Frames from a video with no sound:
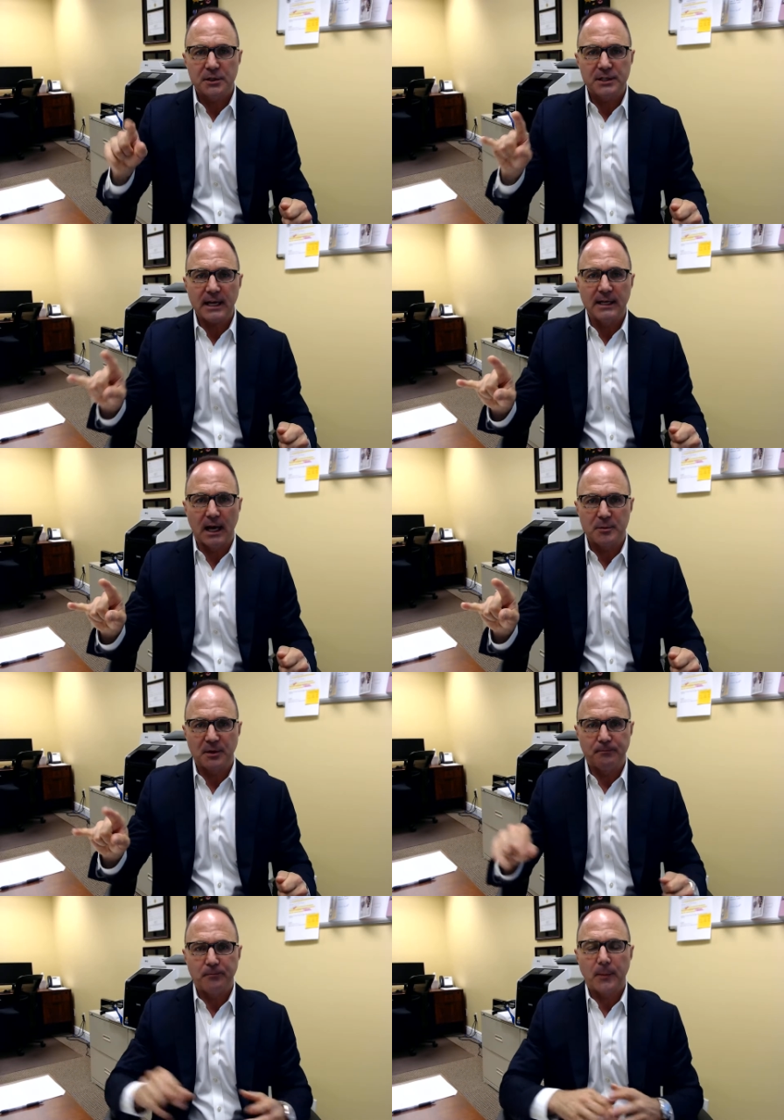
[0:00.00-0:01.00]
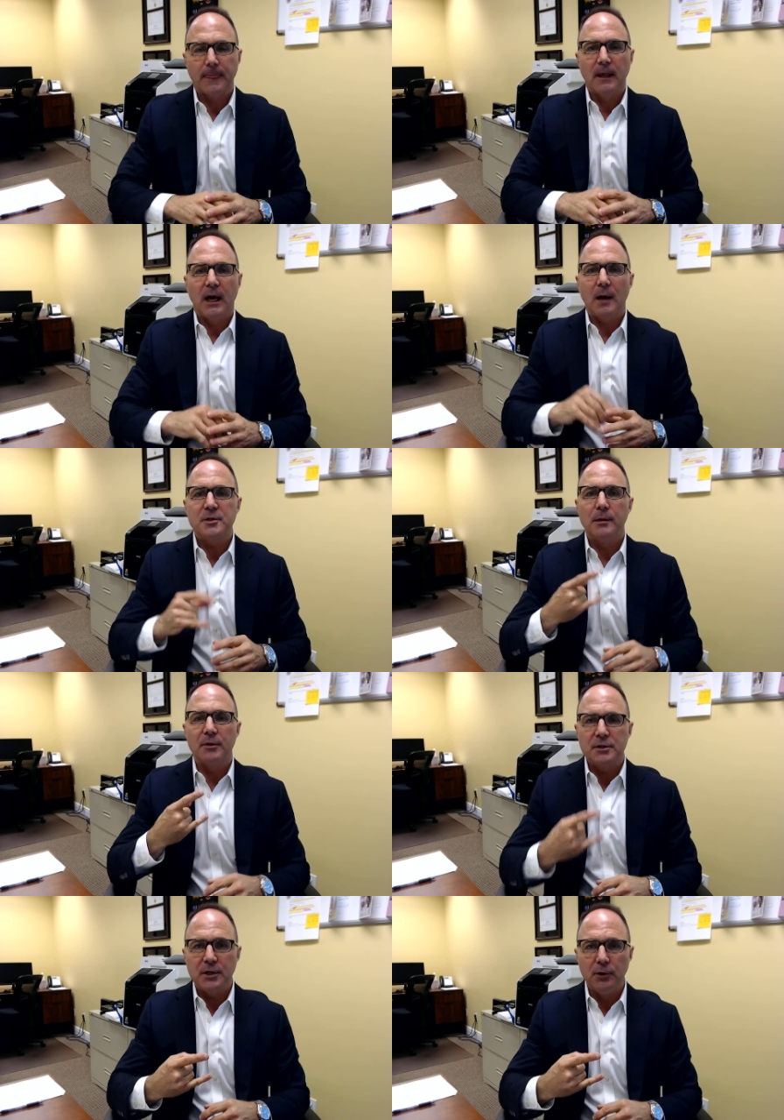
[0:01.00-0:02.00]
second option. Option number
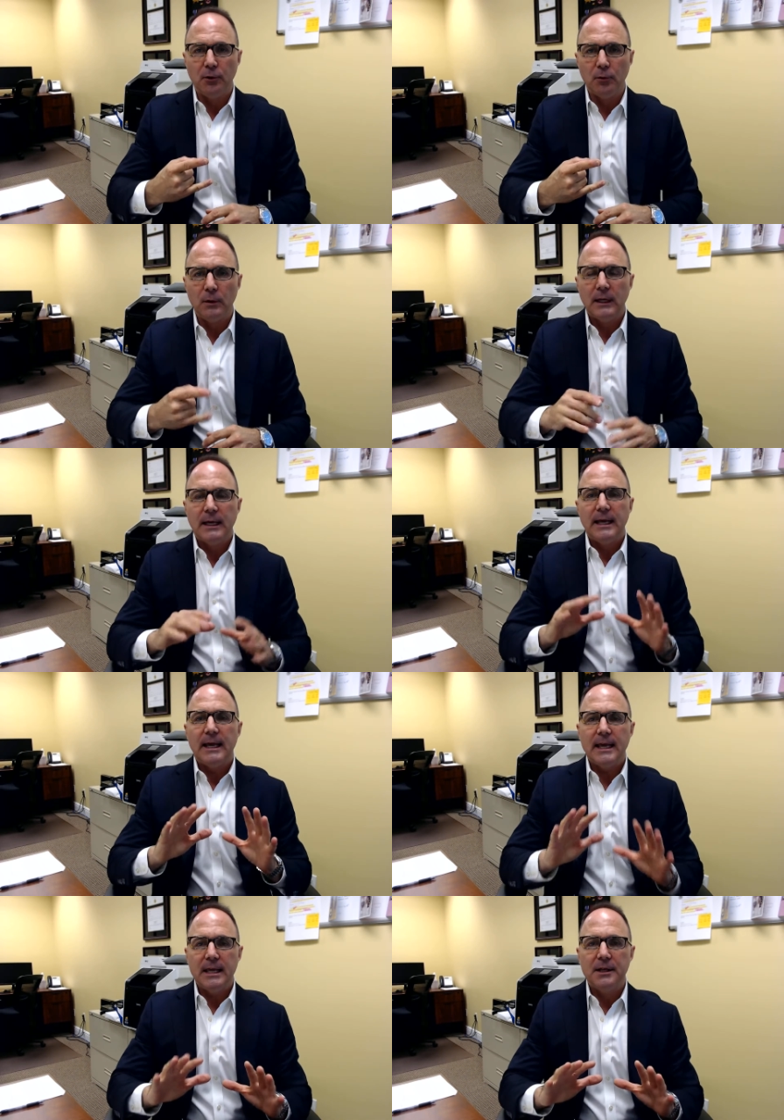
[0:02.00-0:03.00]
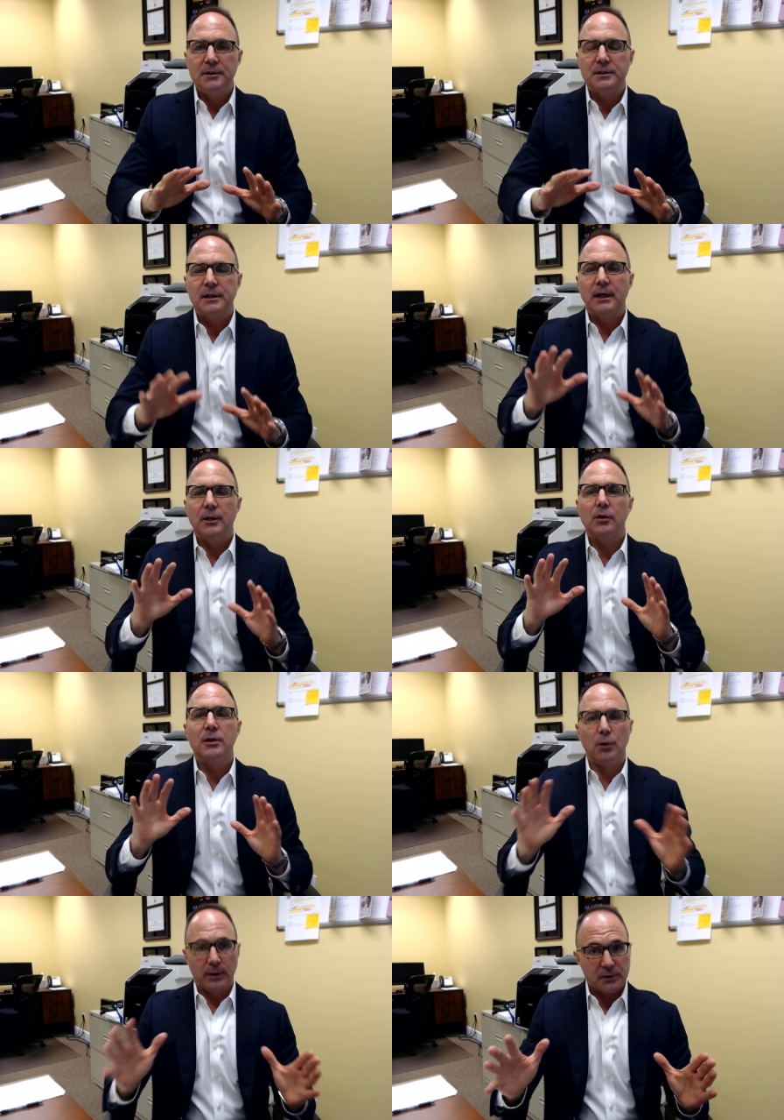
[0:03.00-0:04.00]
two is you can
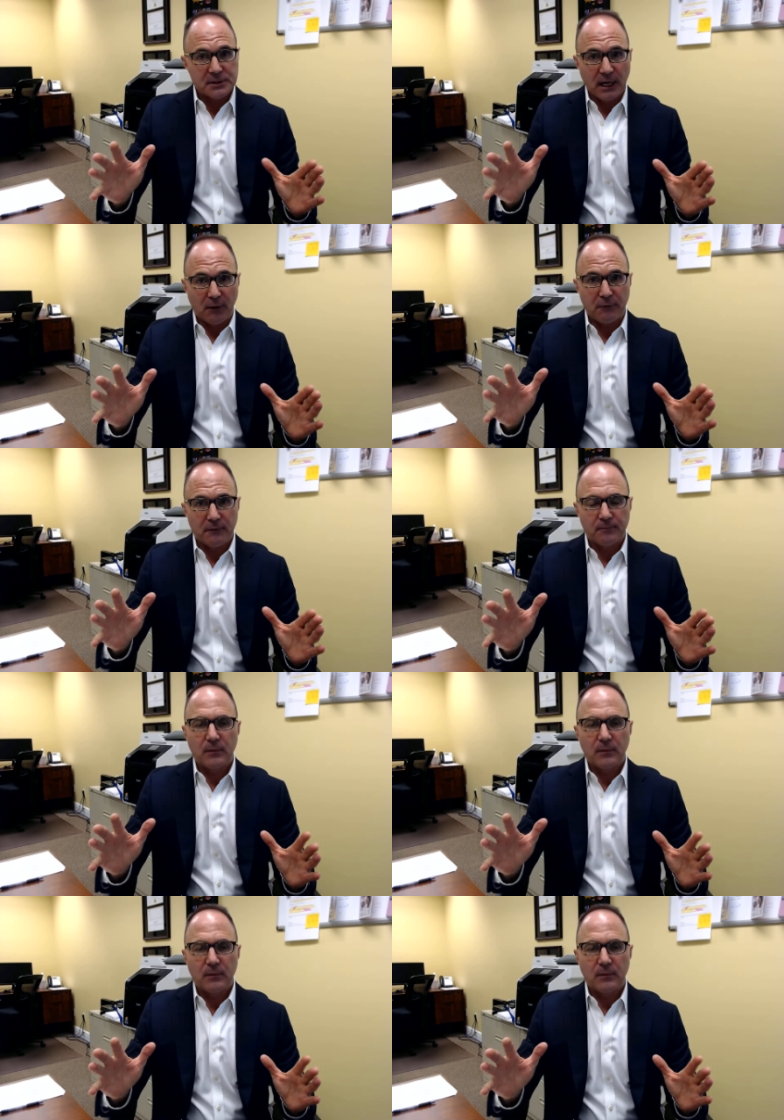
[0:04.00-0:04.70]
do it yourself.